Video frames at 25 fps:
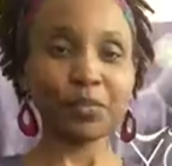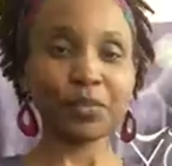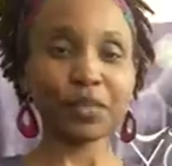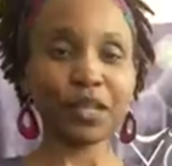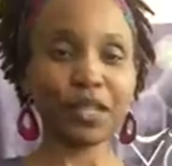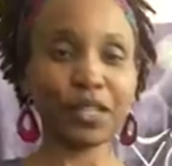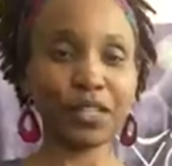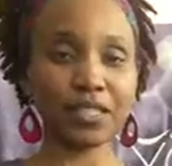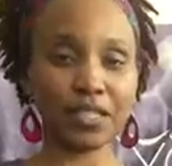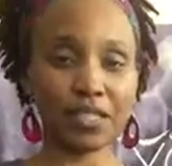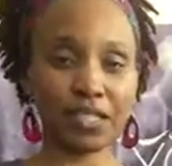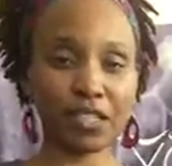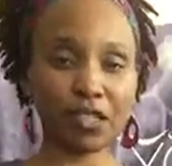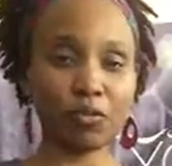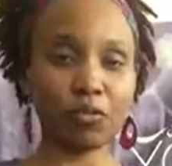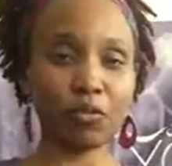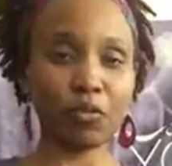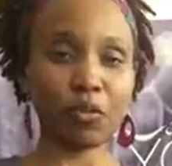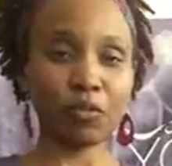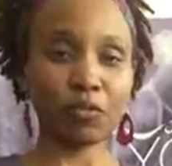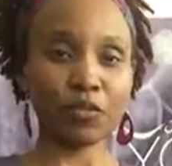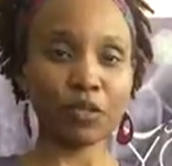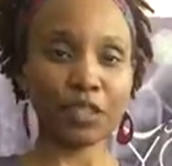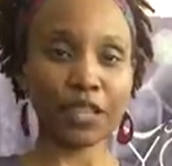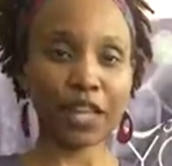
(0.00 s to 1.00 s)
place and a
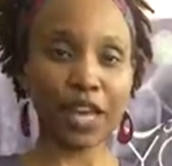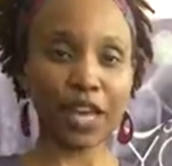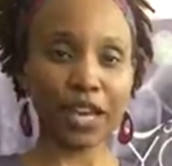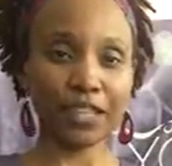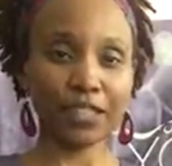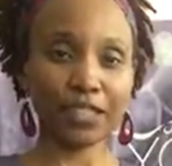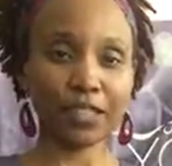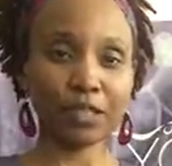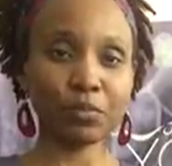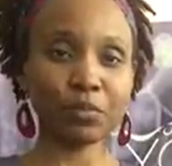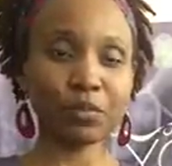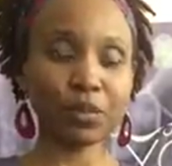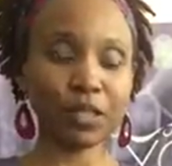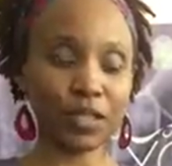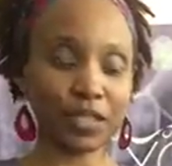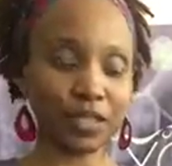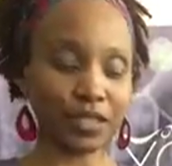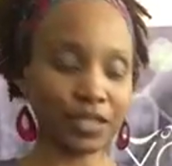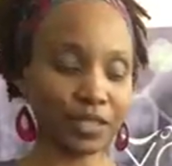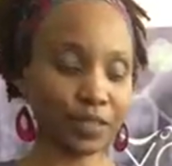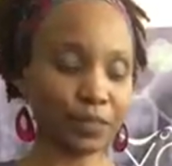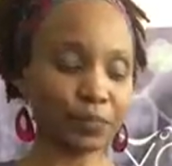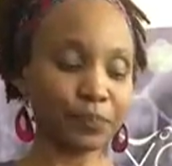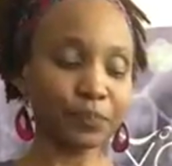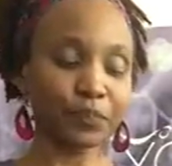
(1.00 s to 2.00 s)
more relaxed
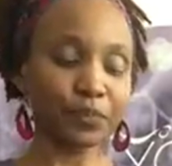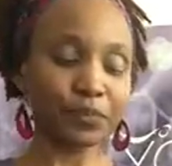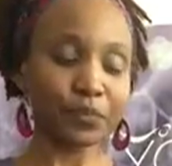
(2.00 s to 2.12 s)
place.